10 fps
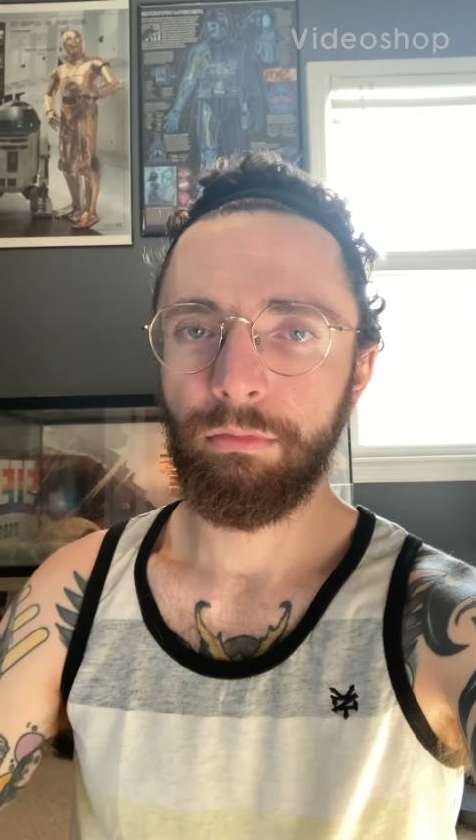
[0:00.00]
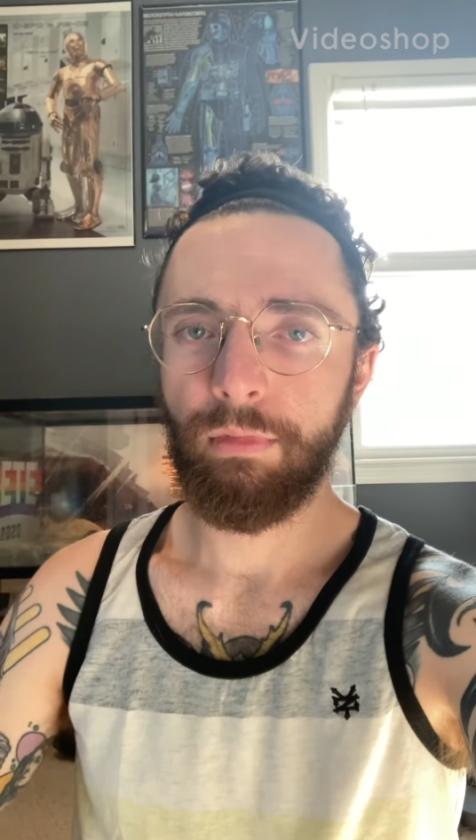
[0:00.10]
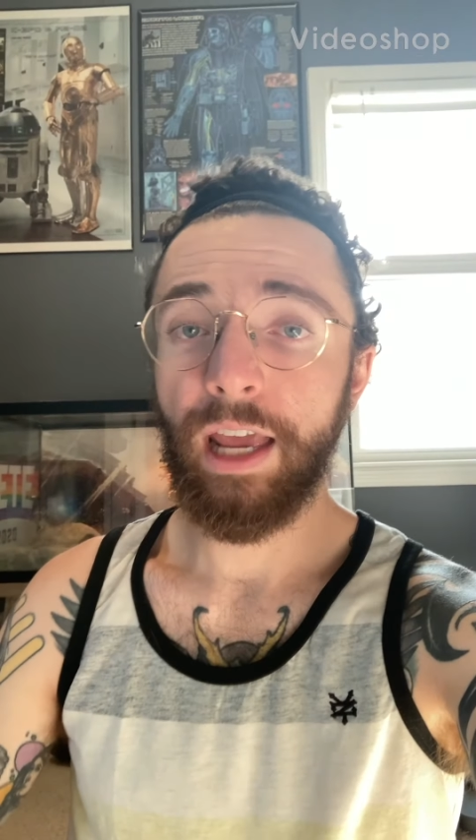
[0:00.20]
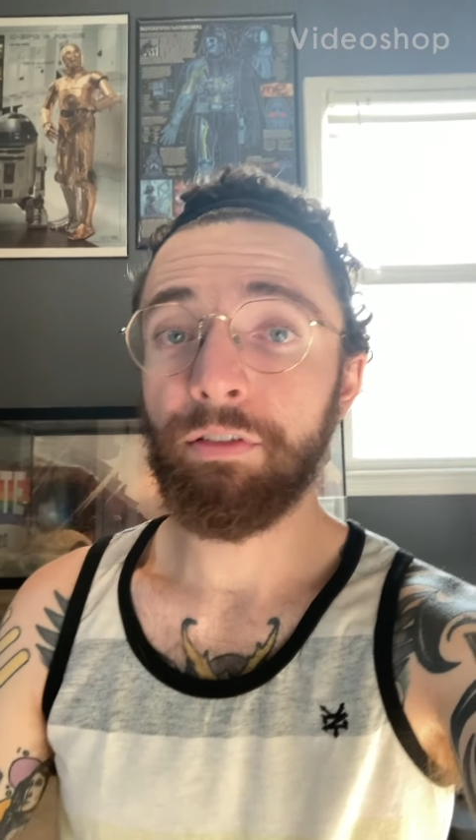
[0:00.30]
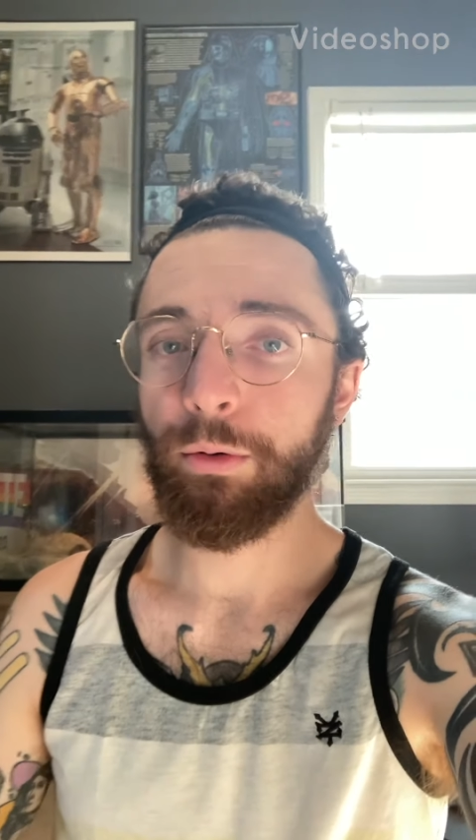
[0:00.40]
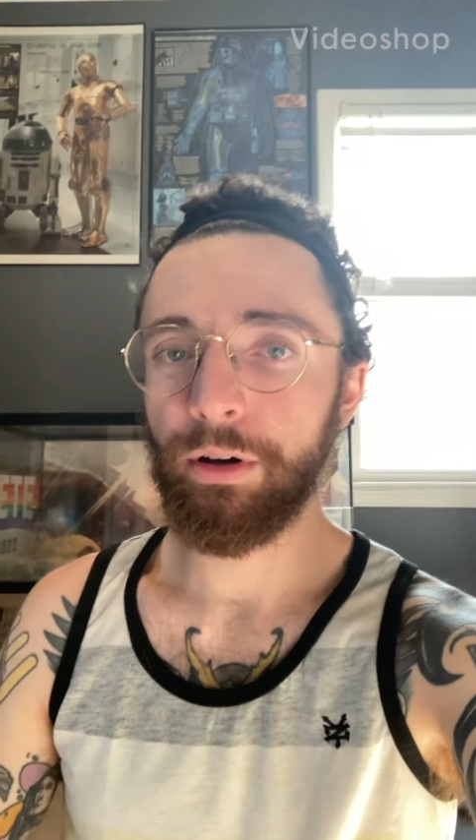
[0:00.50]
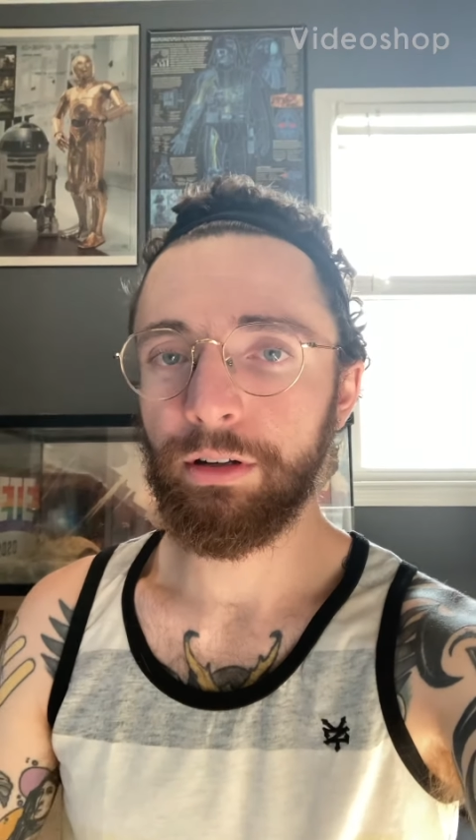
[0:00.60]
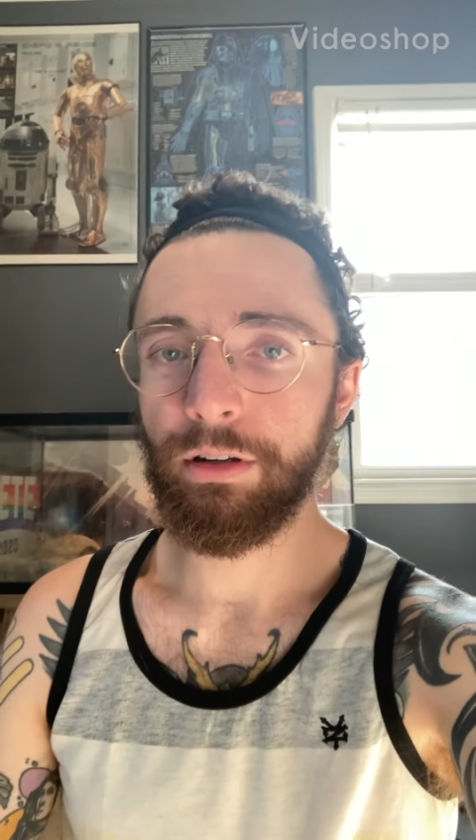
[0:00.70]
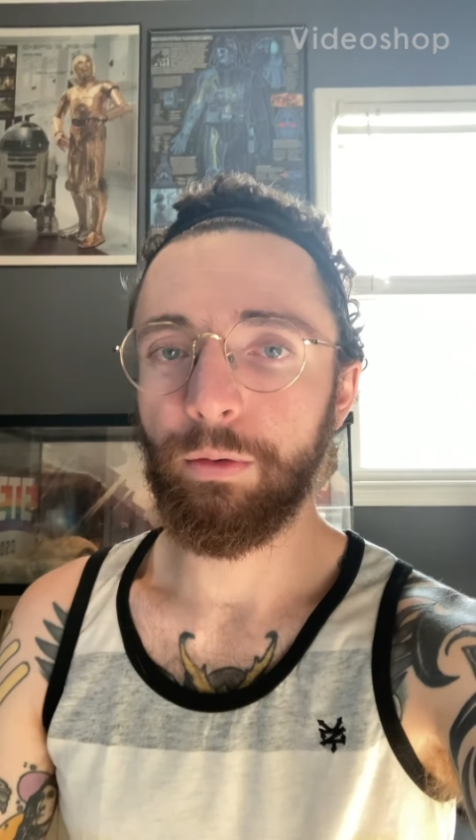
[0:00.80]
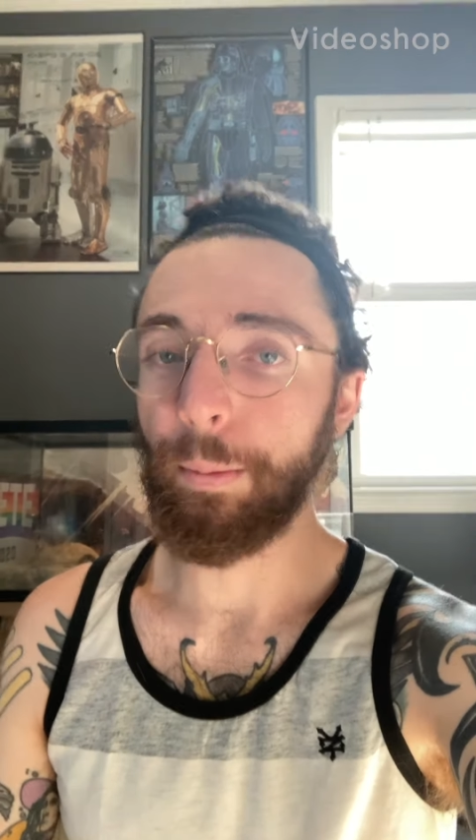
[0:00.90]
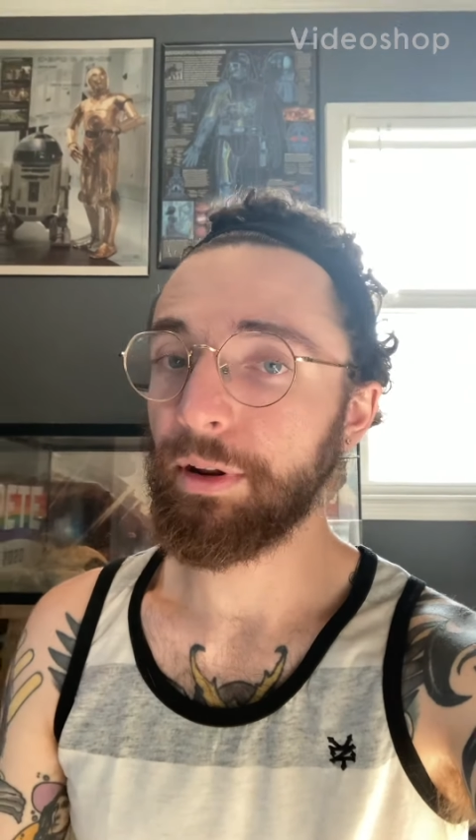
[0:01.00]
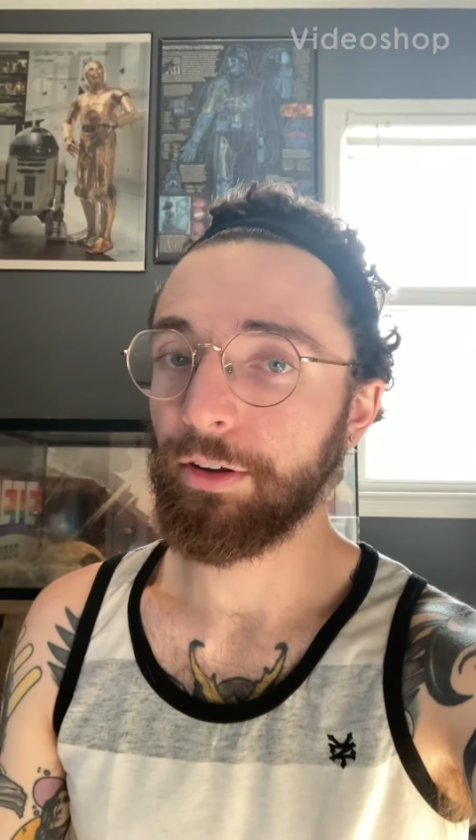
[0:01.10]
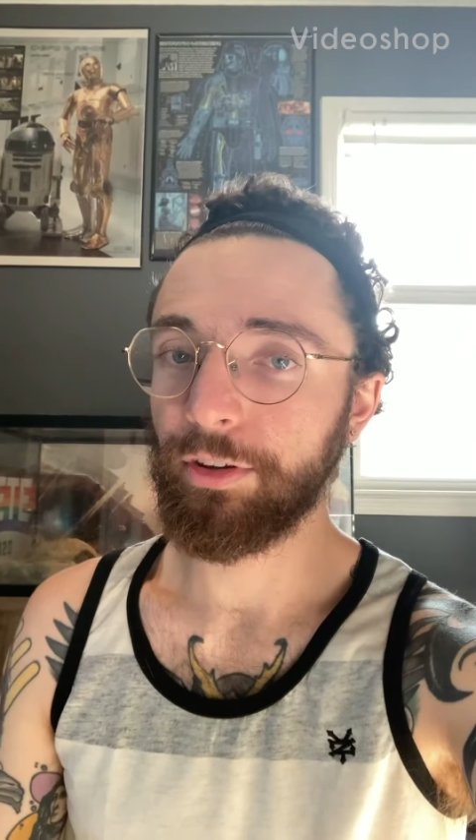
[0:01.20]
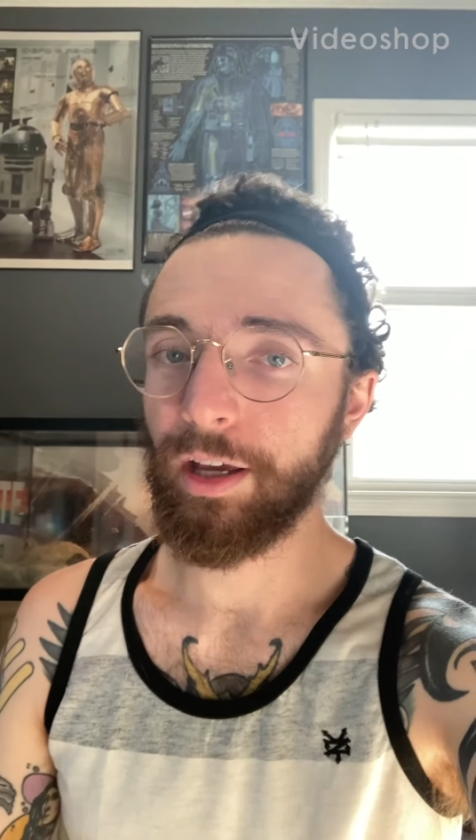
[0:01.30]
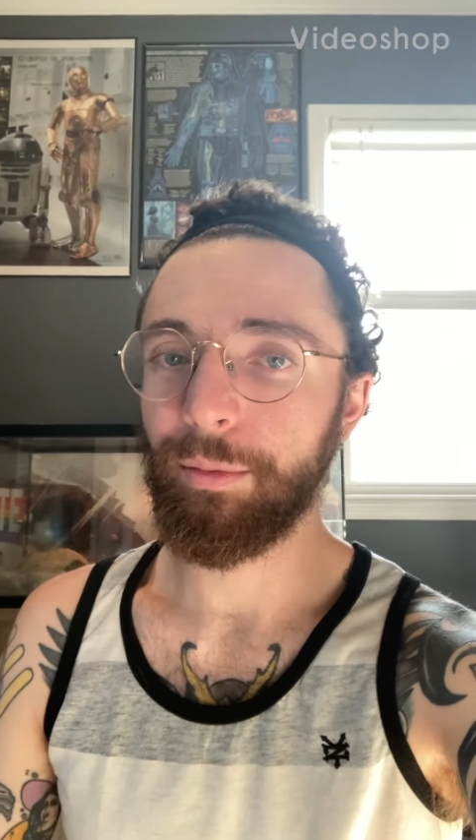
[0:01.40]
Hey everyone, Reptile
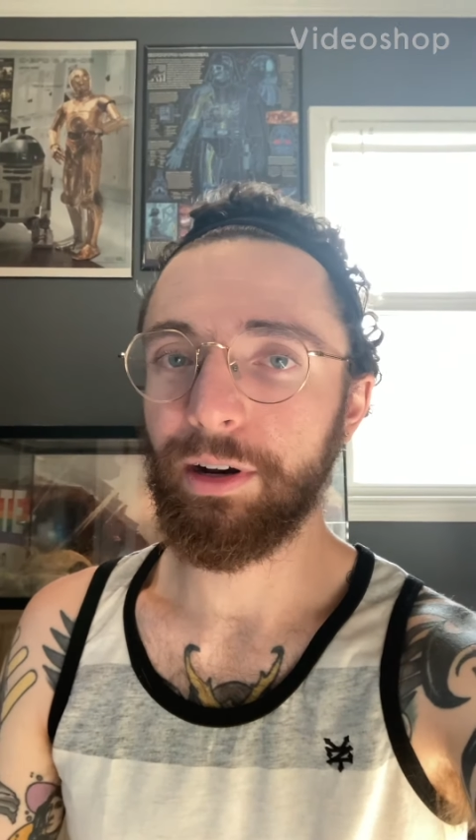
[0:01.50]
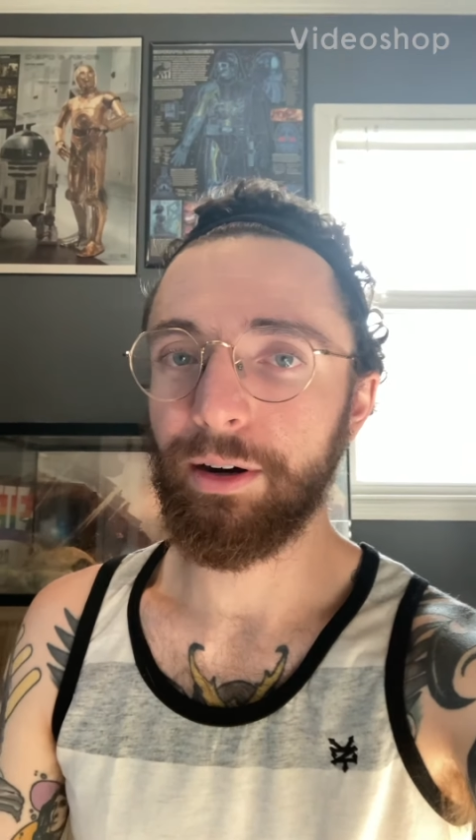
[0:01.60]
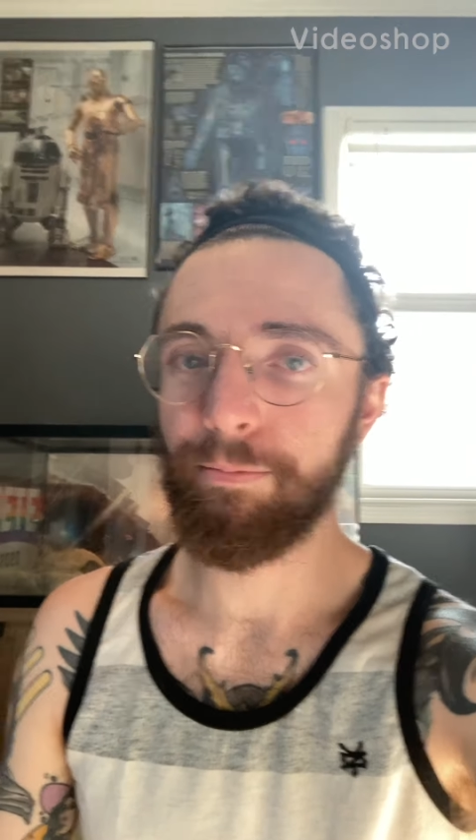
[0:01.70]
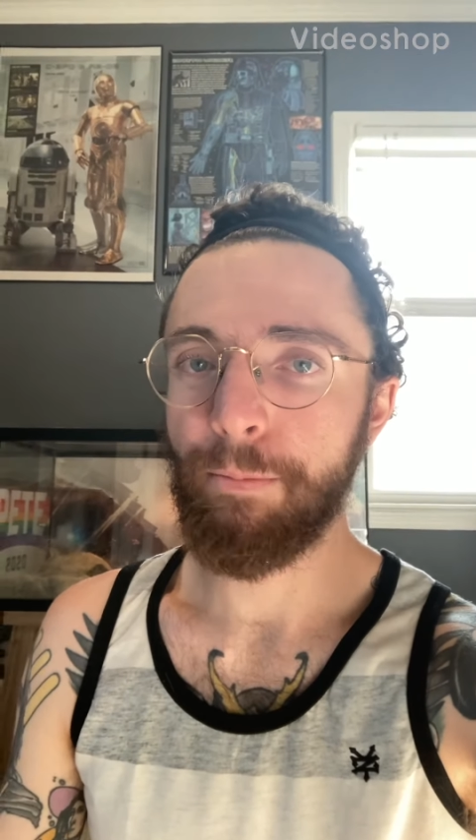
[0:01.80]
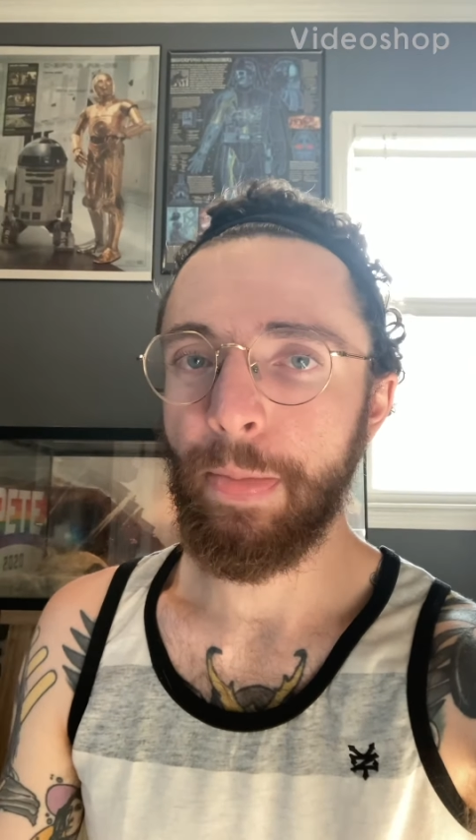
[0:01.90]
Sam here.